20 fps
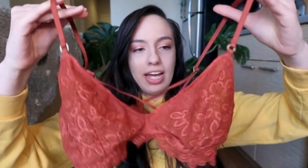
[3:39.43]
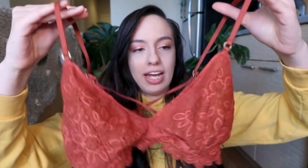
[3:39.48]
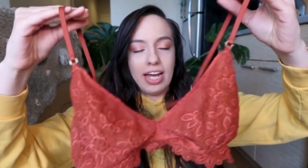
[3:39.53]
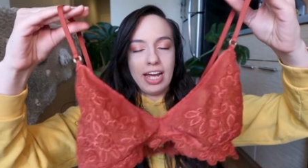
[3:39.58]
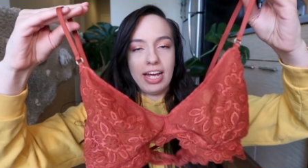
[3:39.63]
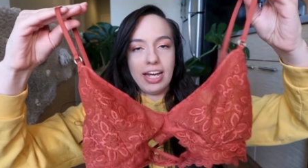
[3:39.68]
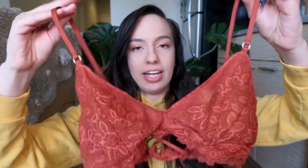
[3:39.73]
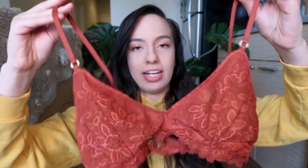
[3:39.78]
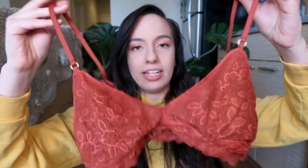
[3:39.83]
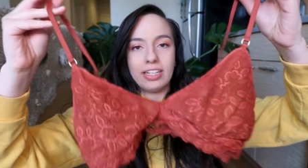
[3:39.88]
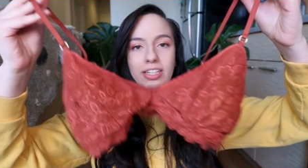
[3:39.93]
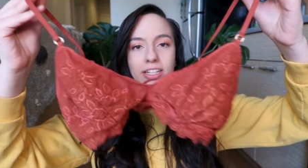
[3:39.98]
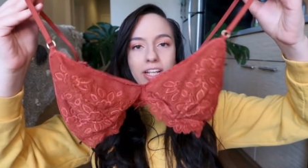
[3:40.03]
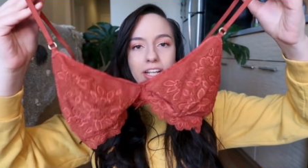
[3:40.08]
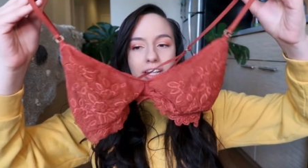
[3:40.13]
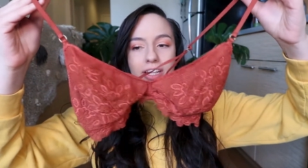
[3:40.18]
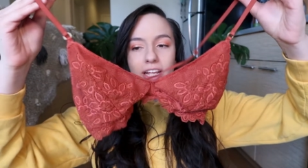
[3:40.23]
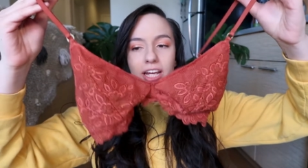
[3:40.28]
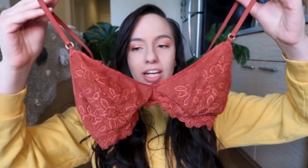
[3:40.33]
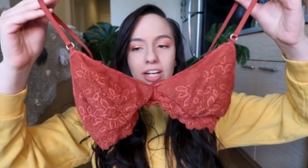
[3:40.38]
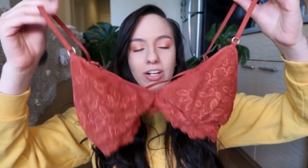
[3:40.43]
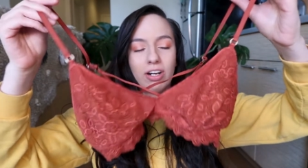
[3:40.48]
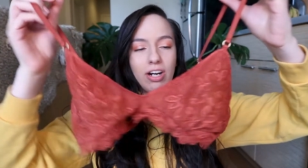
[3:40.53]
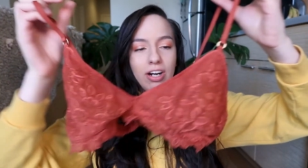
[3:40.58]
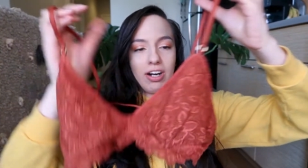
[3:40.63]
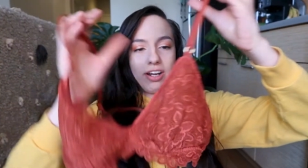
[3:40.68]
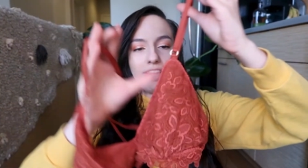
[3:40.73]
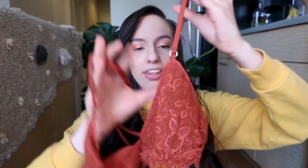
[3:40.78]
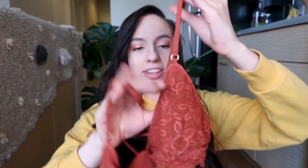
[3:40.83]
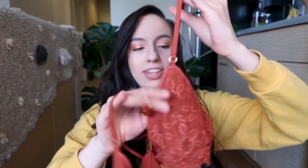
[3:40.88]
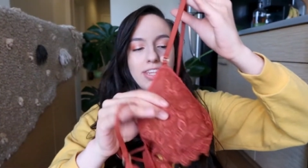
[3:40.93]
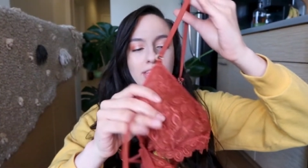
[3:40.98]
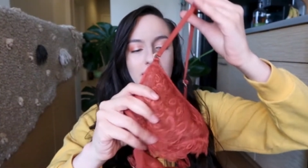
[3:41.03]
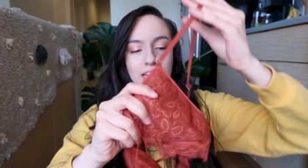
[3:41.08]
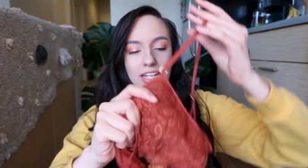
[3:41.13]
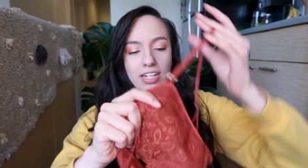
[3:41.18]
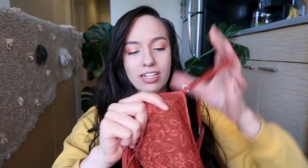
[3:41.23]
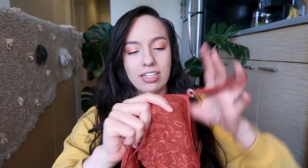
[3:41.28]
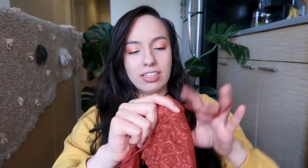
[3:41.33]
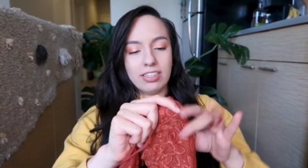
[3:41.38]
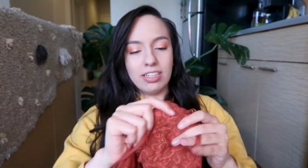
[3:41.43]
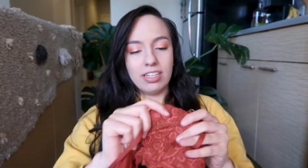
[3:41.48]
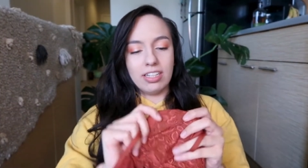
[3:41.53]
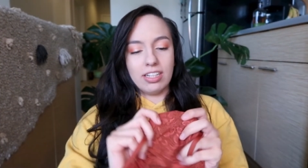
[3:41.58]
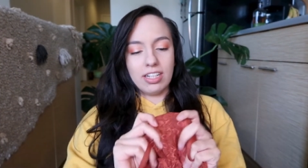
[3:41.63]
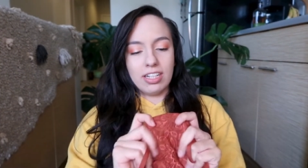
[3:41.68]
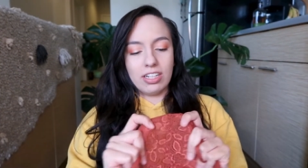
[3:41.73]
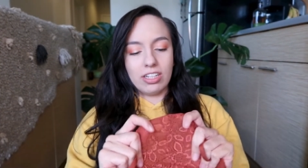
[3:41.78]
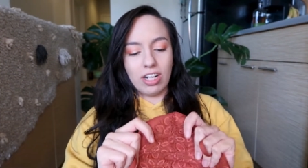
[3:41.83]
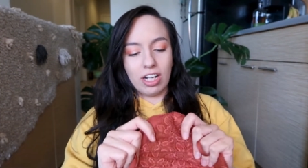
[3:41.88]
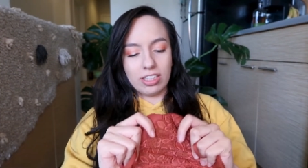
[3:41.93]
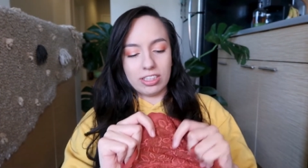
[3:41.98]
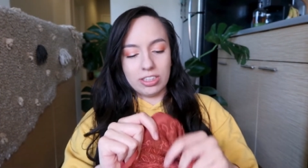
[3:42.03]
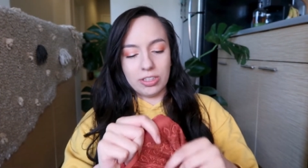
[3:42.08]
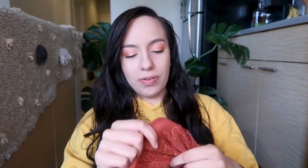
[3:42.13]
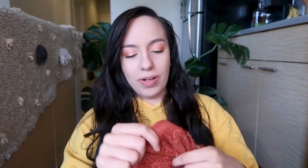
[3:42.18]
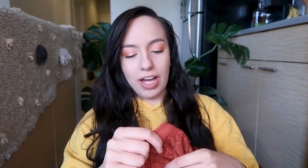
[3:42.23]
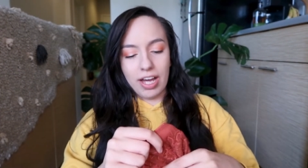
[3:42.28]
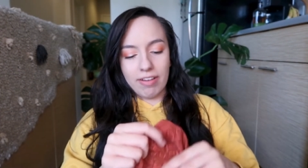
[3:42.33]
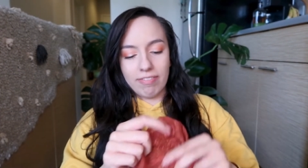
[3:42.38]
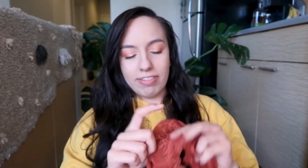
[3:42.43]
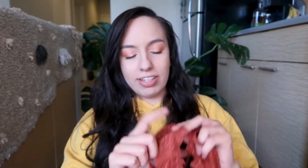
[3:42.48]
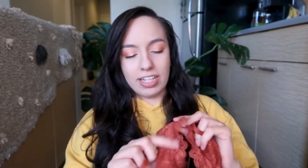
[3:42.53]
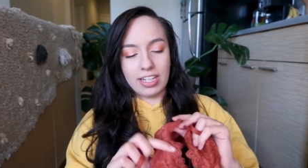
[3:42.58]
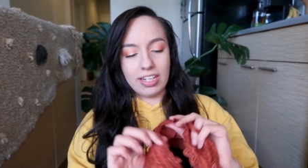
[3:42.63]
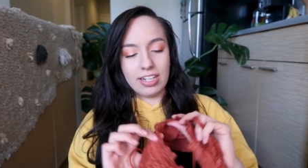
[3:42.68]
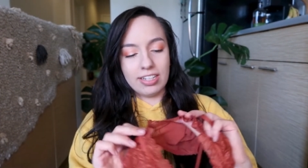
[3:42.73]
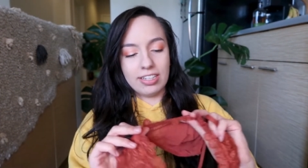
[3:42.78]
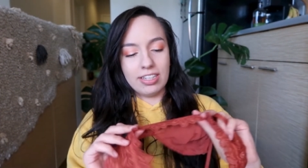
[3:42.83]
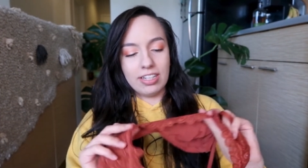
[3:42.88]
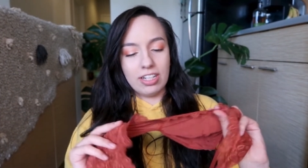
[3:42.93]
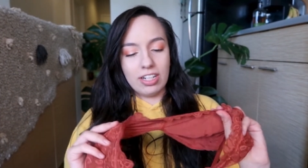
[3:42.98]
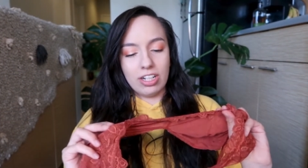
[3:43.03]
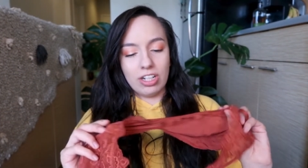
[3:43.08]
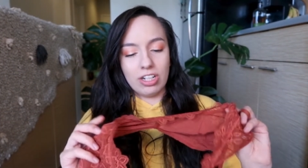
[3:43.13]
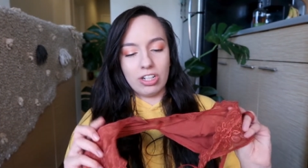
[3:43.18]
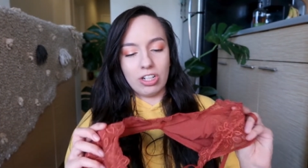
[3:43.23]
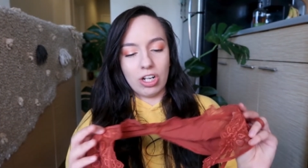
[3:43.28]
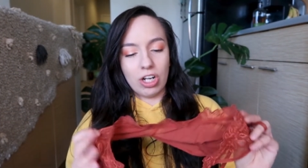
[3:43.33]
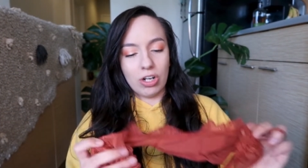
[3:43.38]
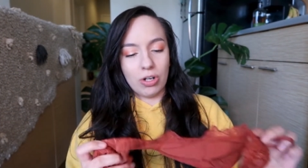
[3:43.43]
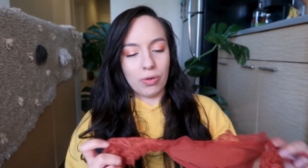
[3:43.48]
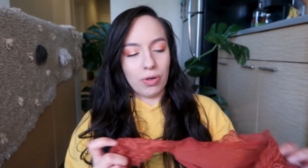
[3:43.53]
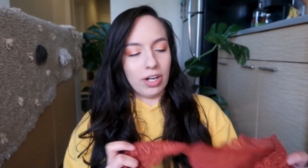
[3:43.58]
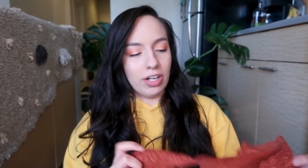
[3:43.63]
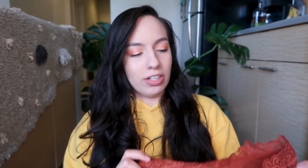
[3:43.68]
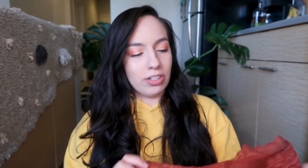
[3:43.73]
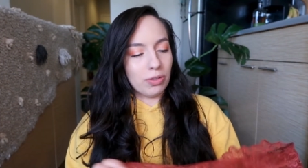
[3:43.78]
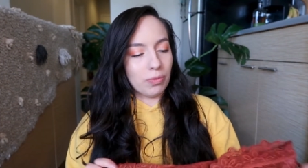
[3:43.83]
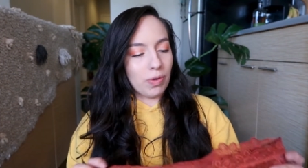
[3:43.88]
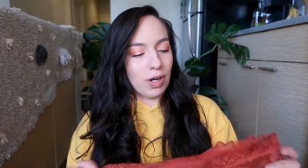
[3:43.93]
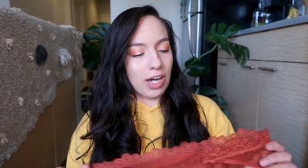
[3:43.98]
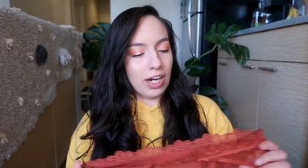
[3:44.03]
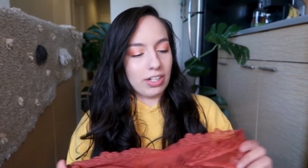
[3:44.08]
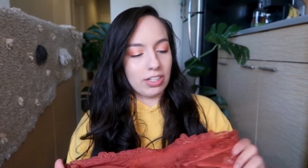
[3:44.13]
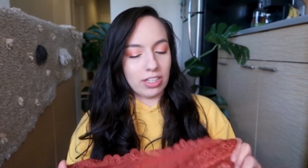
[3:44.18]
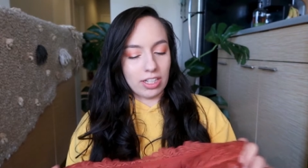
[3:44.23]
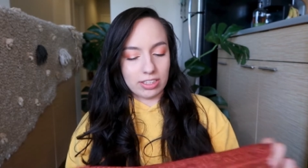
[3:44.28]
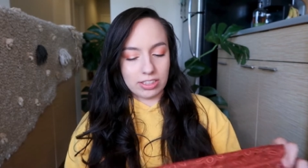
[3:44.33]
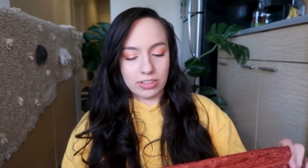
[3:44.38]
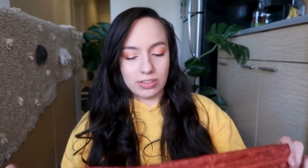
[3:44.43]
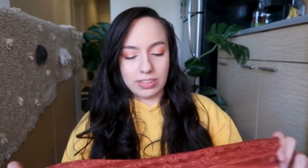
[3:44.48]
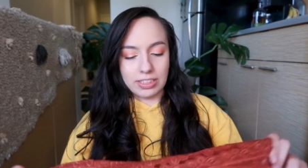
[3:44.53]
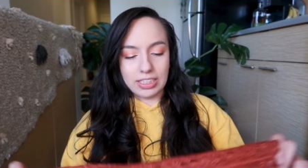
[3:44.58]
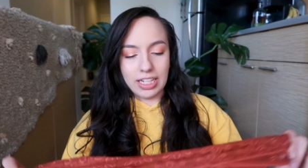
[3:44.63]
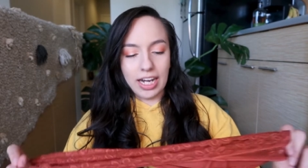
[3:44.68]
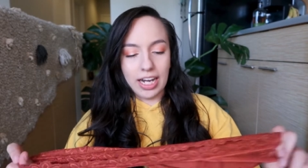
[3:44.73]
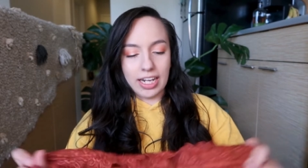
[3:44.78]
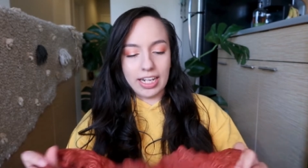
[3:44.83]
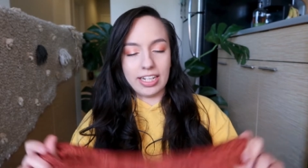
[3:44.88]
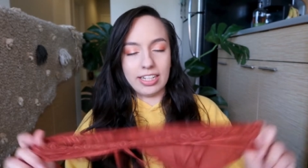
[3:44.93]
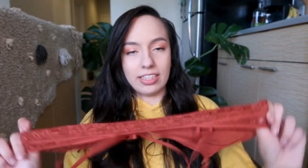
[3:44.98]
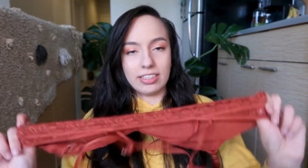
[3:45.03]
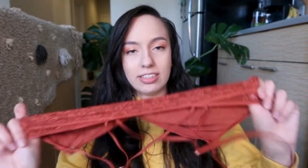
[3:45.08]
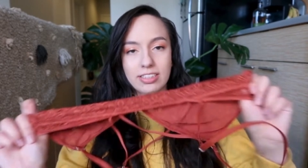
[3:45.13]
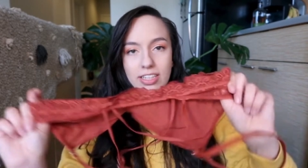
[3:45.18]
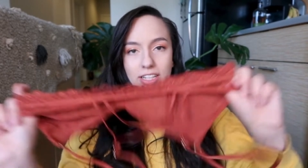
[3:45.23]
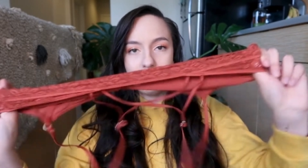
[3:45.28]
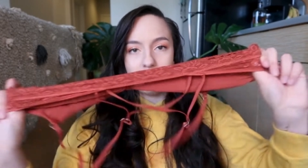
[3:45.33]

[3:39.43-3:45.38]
and they are thin, not too heavy, no underwire, not too tight.